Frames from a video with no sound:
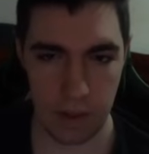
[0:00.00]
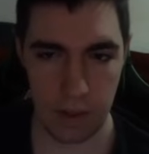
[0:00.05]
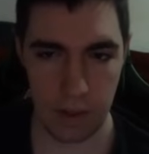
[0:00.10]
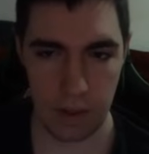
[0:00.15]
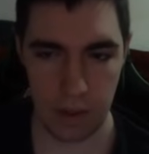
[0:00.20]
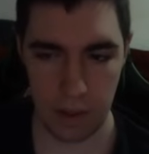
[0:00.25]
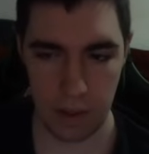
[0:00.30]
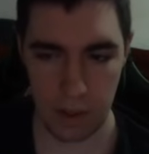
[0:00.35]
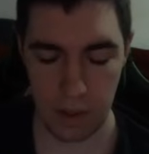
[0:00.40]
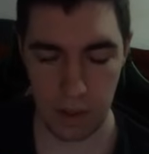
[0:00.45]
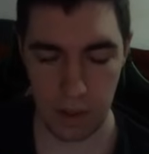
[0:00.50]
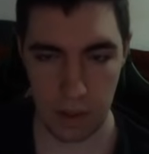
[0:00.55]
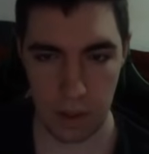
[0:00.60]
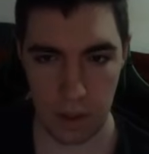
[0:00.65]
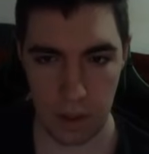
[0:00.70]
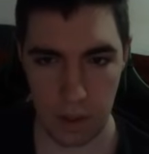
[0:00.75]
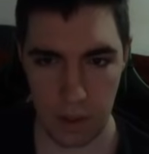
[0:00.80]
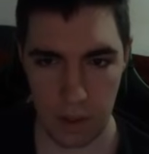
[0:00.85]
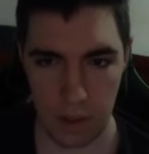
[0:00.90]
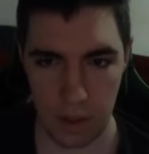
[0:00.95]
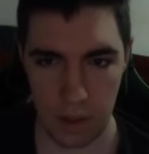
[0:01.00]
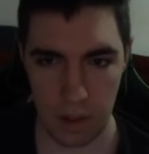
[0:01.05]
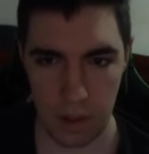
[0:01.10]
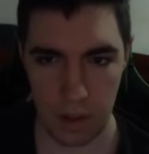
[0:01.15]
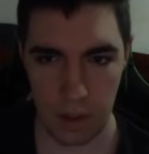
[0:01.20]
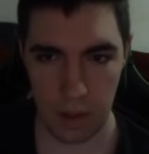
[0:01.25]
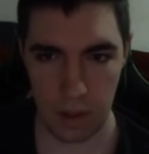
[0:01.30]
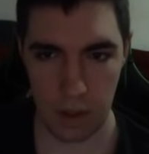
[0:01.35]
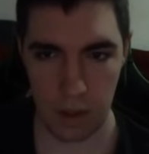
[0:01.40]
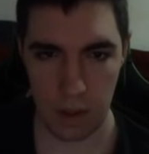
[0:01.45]

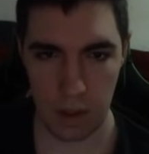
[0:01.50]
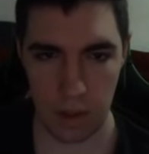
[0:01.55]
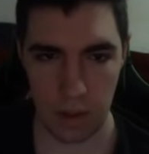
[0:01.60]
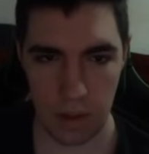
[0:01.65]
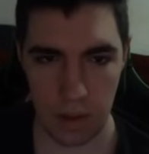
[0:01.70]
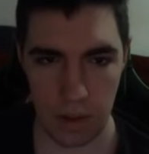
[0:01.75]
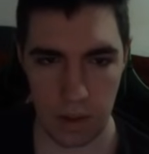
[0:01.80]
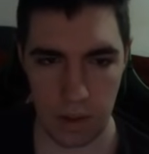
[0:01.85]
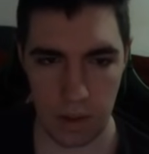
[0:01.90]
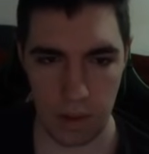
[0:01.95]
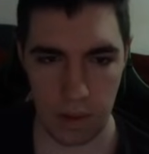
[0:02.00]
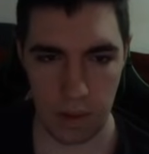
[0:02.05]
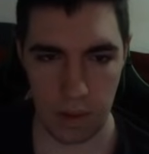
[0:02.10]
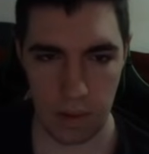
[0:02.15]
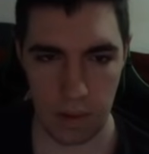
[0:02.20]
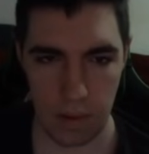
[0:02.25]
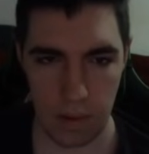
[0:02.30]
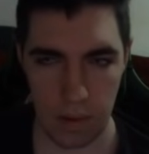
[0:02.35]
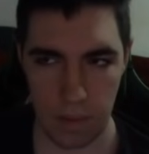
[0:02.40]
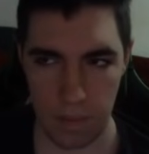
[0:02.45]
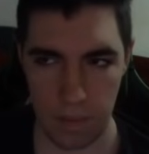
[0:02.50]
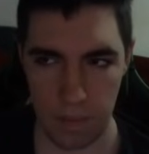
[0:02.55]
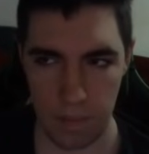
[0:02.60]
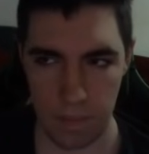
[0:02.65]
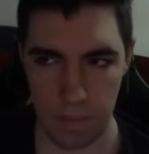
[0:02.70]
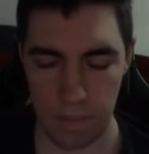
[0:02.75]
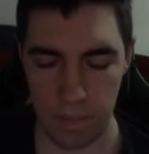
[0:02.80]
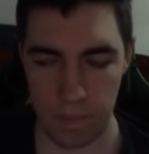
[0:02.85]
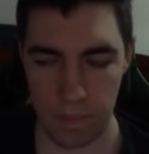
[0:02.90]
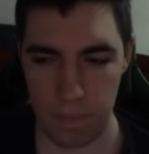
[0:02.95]

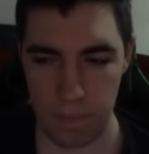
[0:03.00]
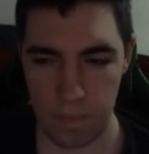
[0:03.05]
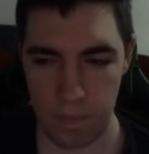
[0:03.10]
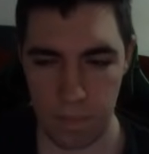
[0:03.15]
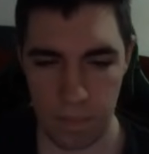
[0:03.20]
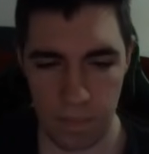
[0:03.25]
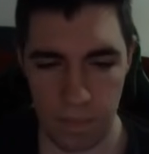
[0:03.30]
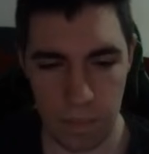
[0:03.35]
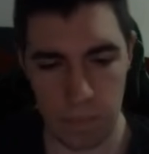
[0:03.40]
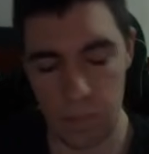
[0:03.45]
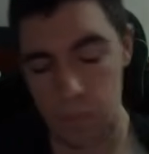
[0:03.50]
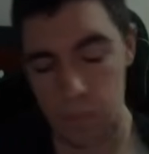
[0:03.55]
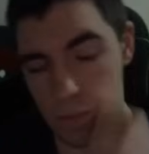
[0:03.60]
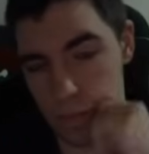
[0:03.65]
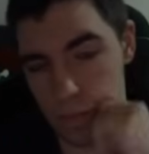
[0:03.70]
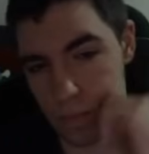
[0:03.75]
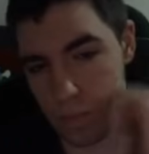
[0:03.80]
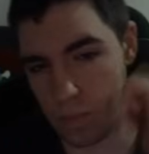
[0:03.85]
Nobody speaks.